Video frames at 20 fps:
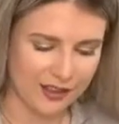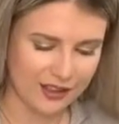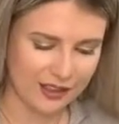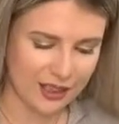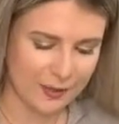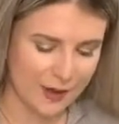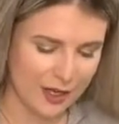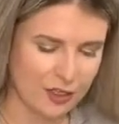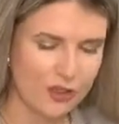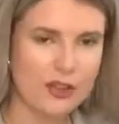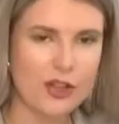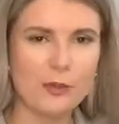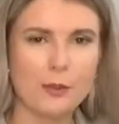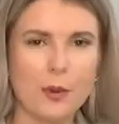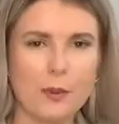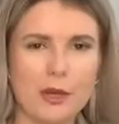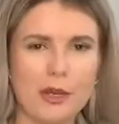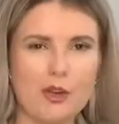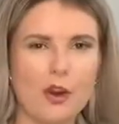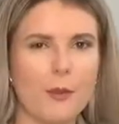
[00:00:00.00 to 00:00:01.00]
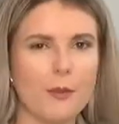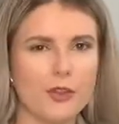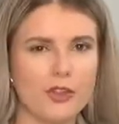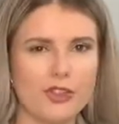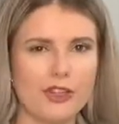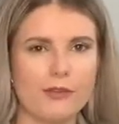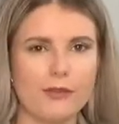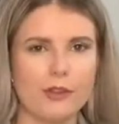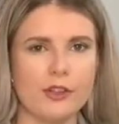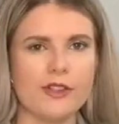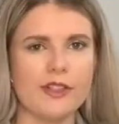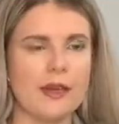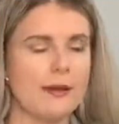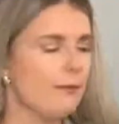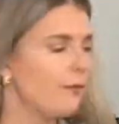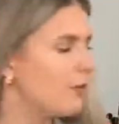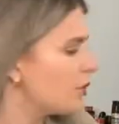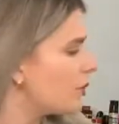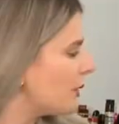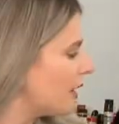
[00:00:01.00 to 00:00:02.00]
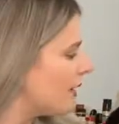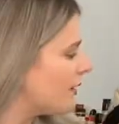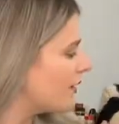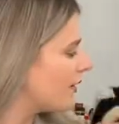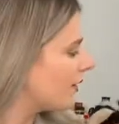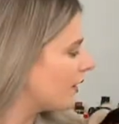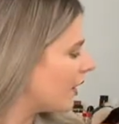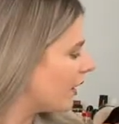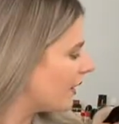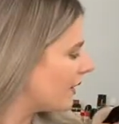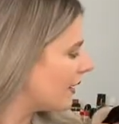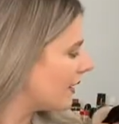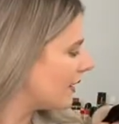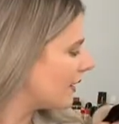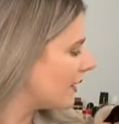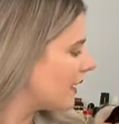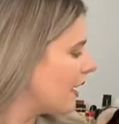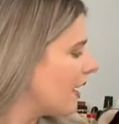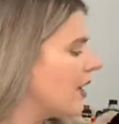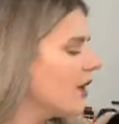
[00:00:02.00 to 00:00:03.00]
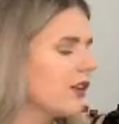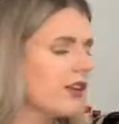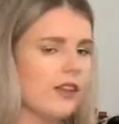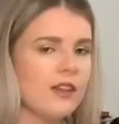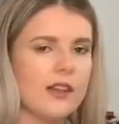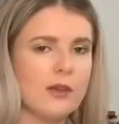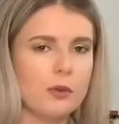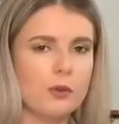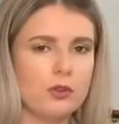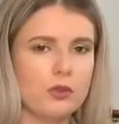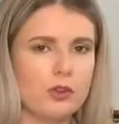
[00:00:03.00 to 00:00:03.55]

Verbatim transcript: can imagine there's probably not much difference in between the sizes. So this one's a